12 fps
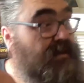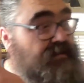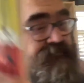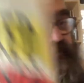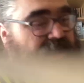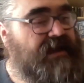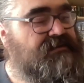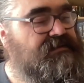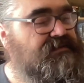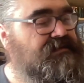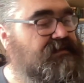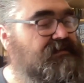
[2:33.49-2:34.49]
in fact,
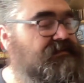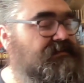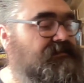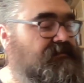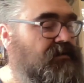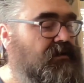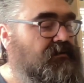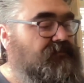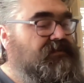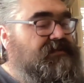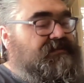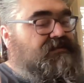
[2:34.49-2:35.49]
since all
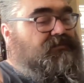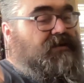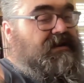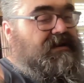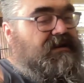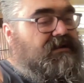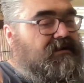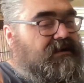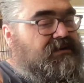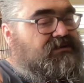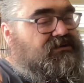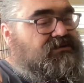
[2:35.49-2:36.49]
of this is right here, I
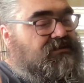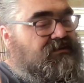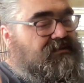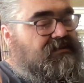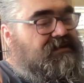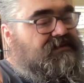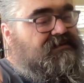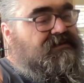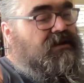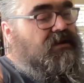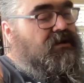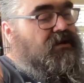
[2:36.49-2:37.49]
could just show you this,
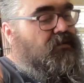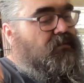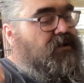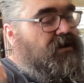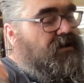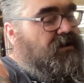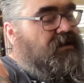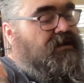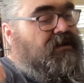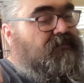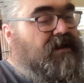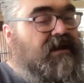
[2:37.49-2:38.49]
where
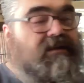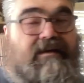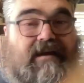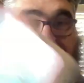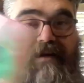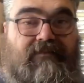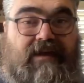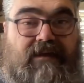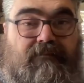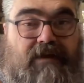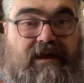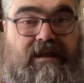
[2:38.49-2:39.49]
I got
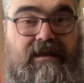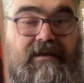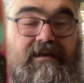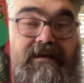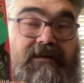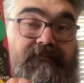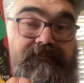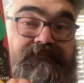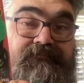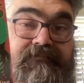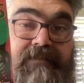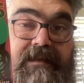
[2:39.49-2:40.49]
like my
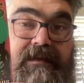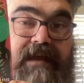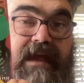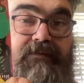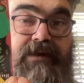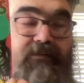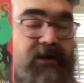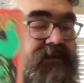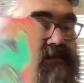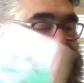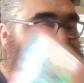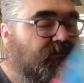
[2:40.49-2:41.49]
Henry
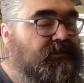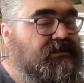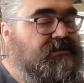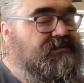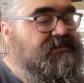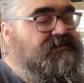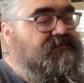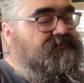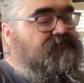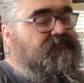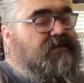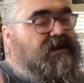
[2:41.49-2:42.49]
Rollins books
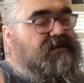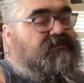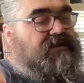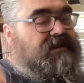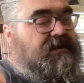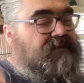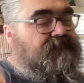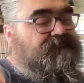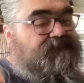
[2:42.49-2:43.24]
back in the day.